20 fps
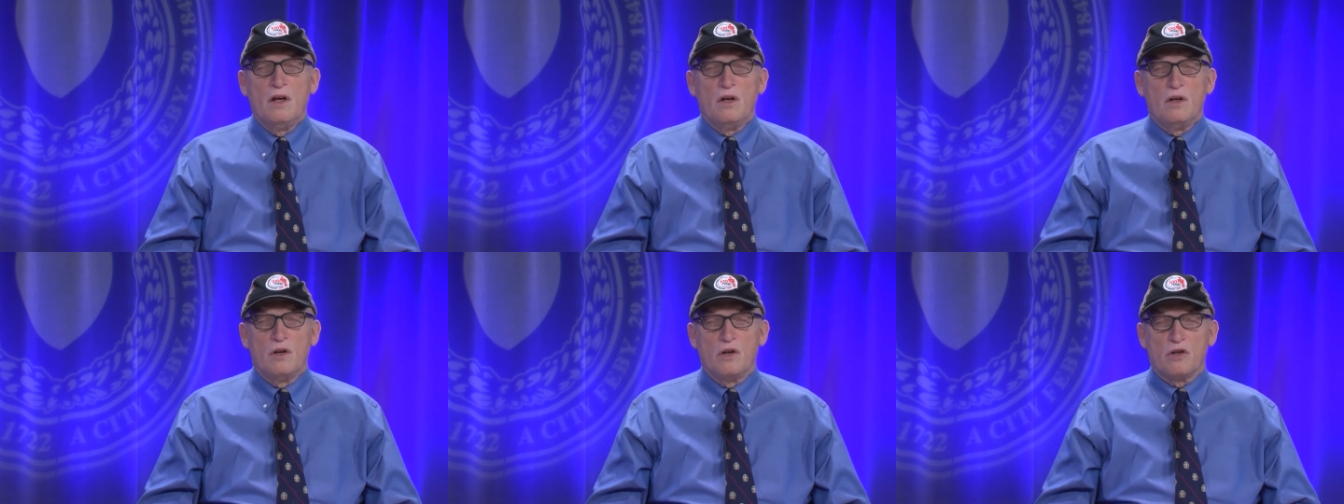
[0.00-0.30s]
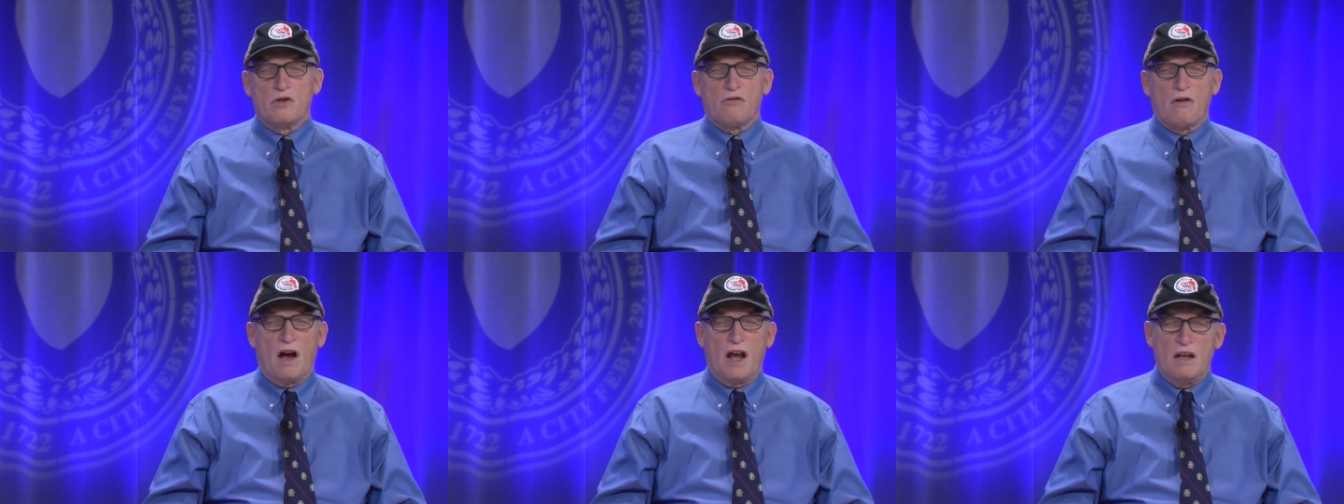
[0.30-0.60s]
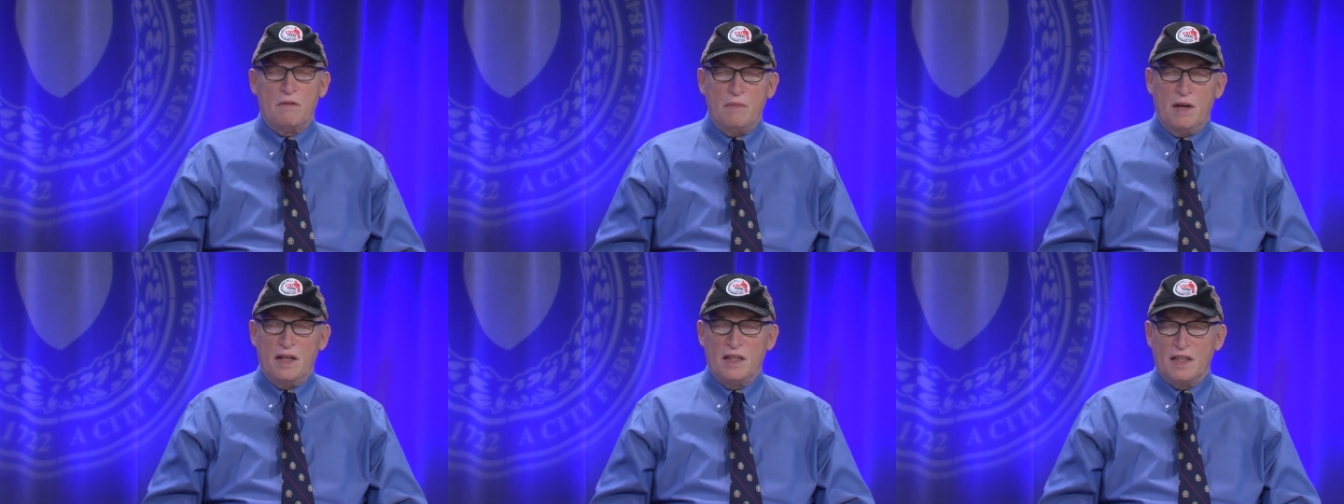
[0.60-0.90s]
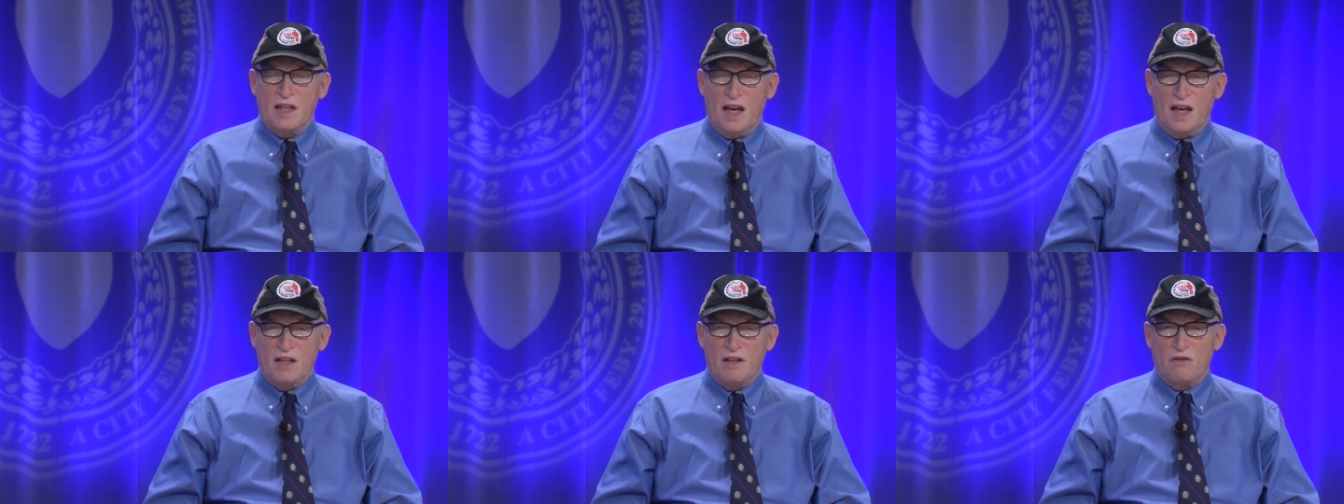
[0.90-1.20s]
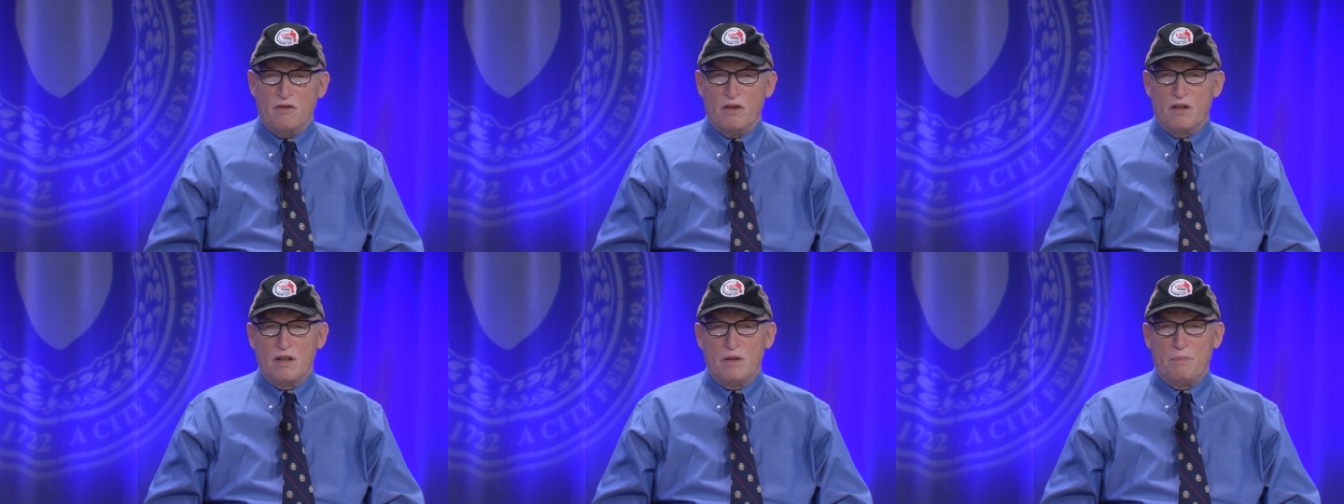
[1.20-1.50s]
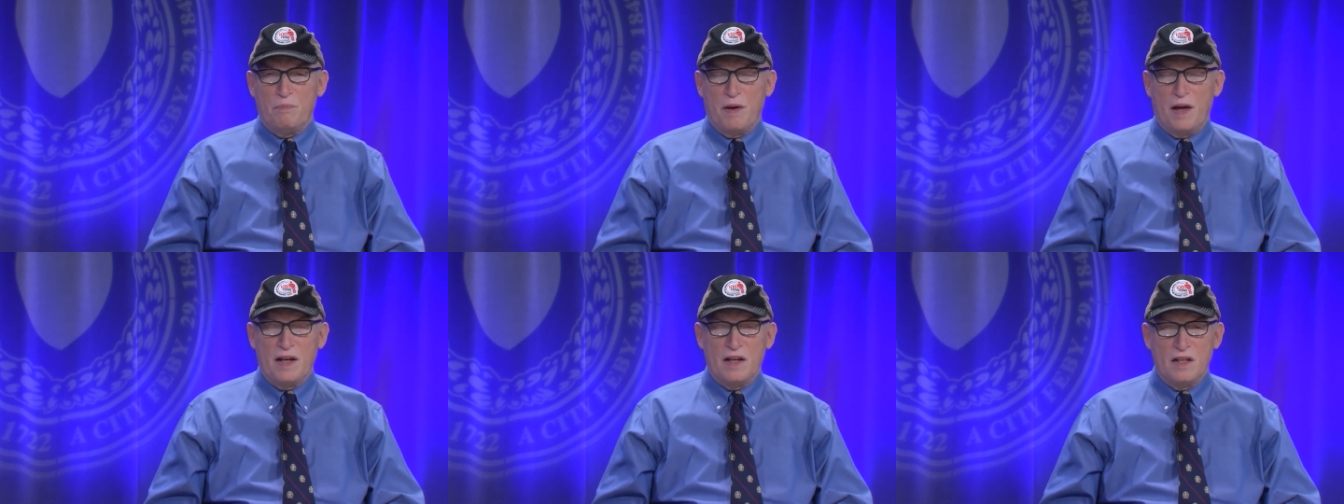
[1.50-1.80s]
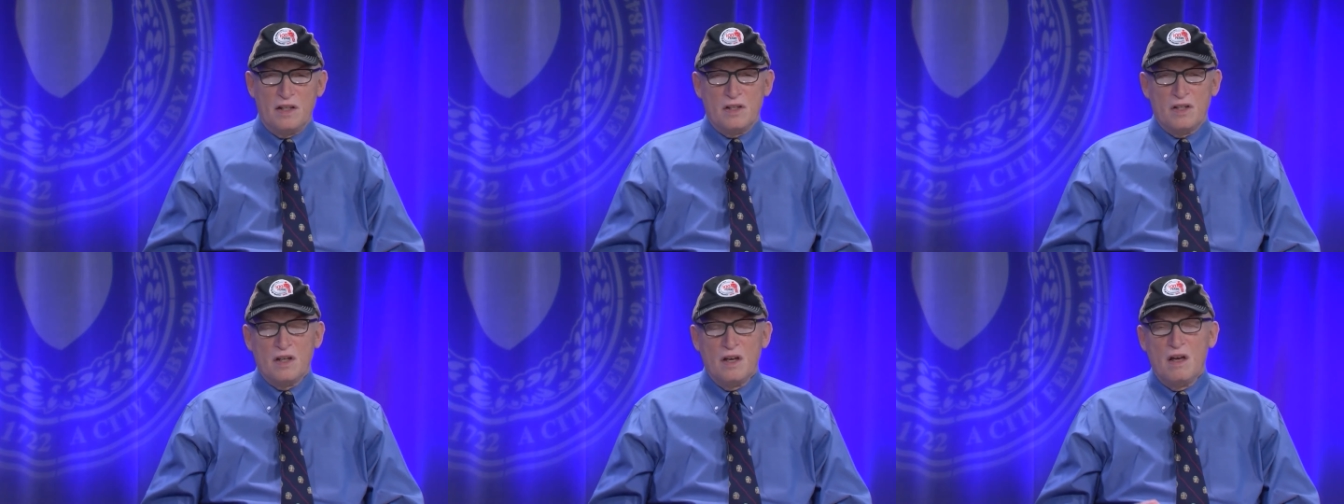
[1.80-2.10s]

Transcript: you're trying to maintain your independence,